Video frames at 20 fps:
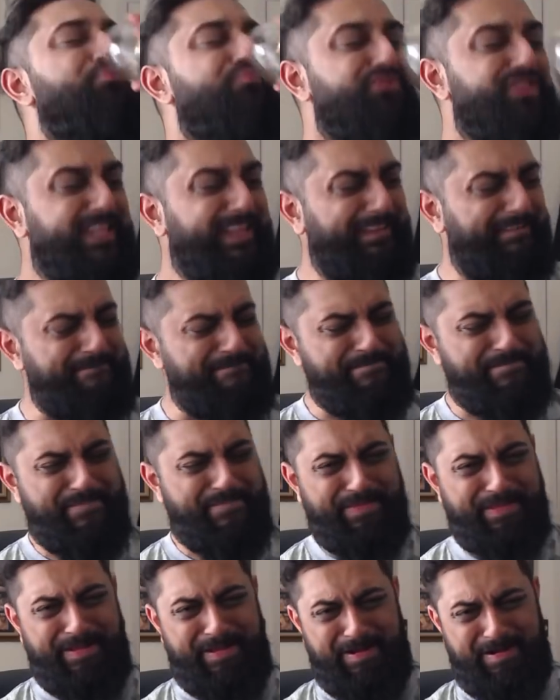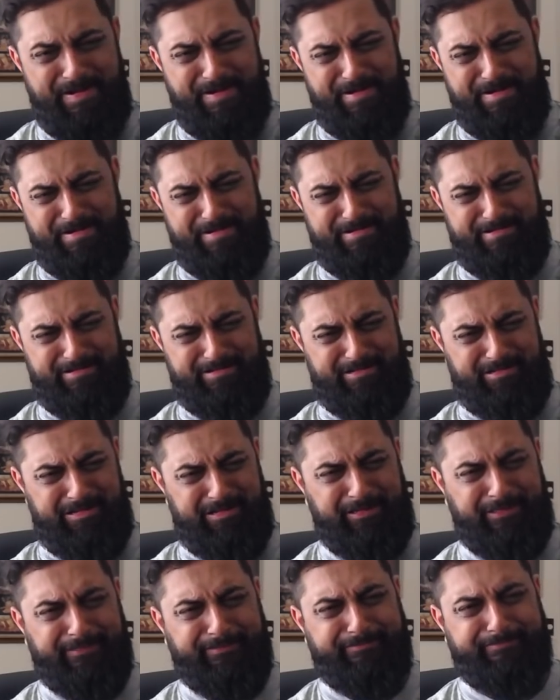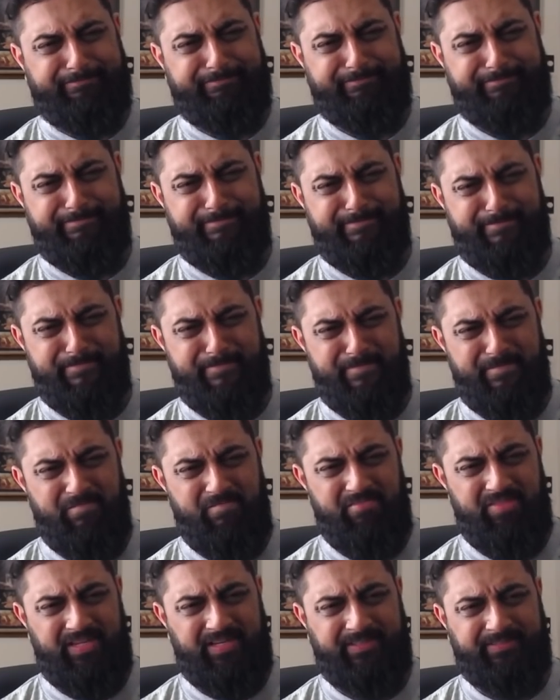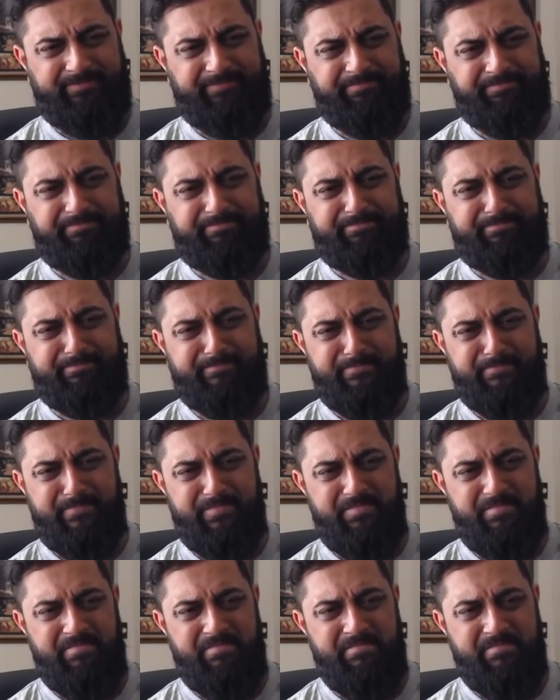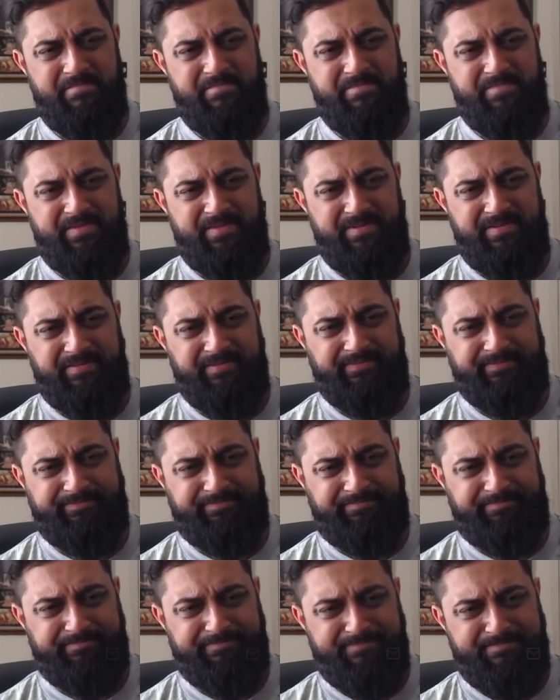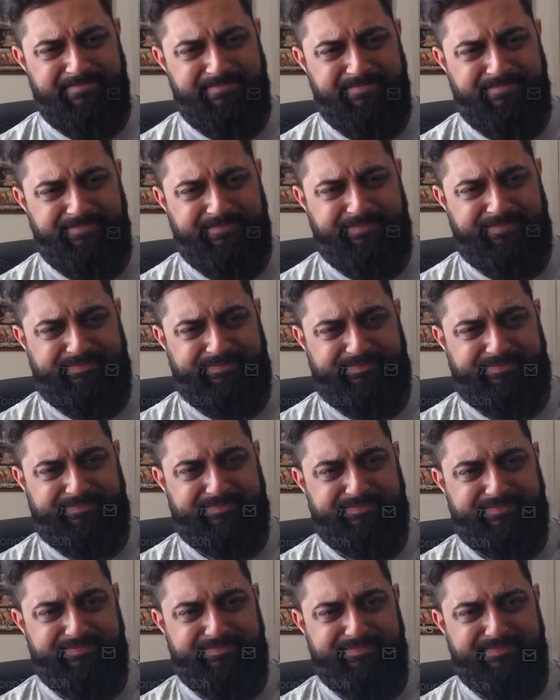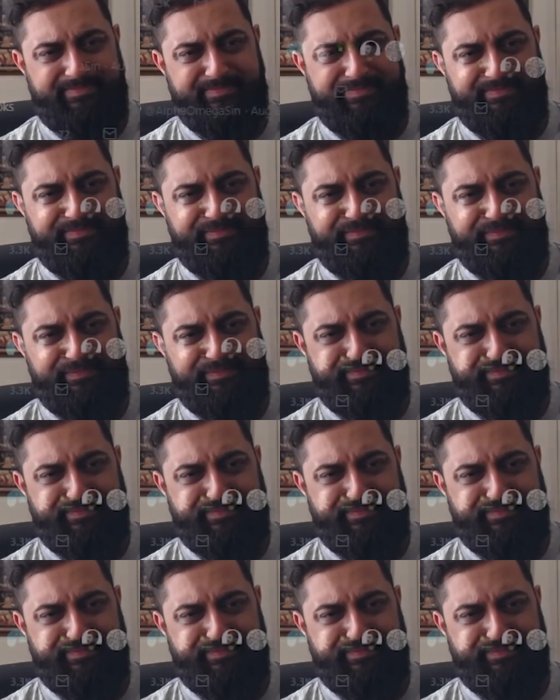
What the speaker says: [no speech]